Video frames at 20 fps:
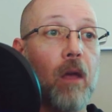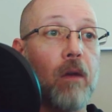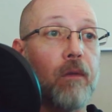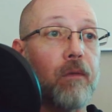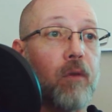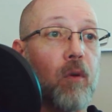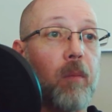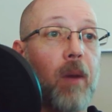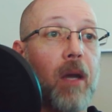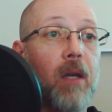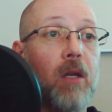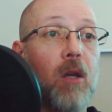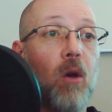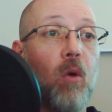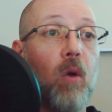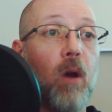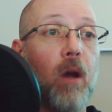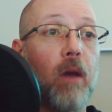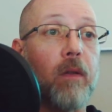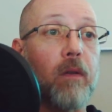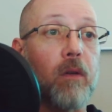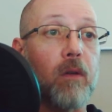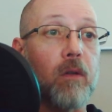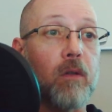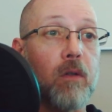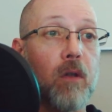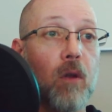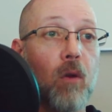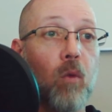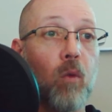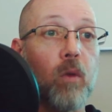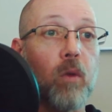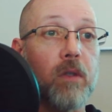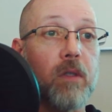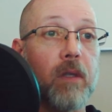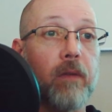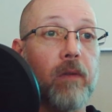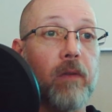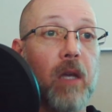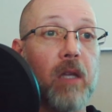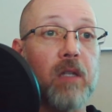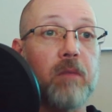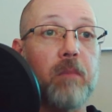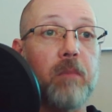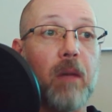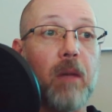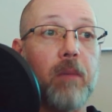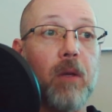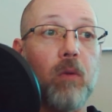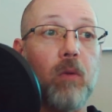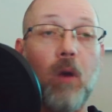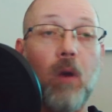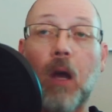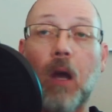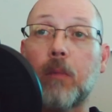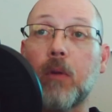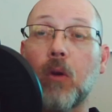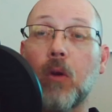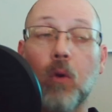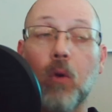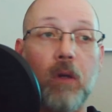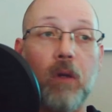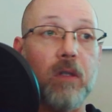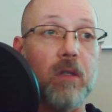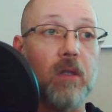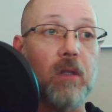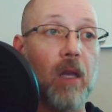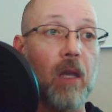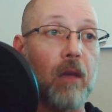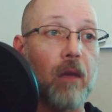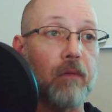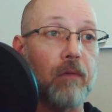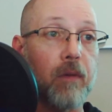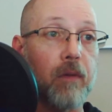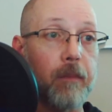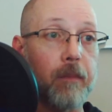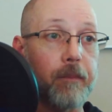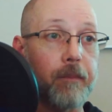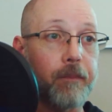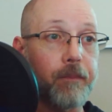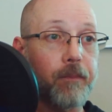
for by no others will civilized men be robbed or enslaved.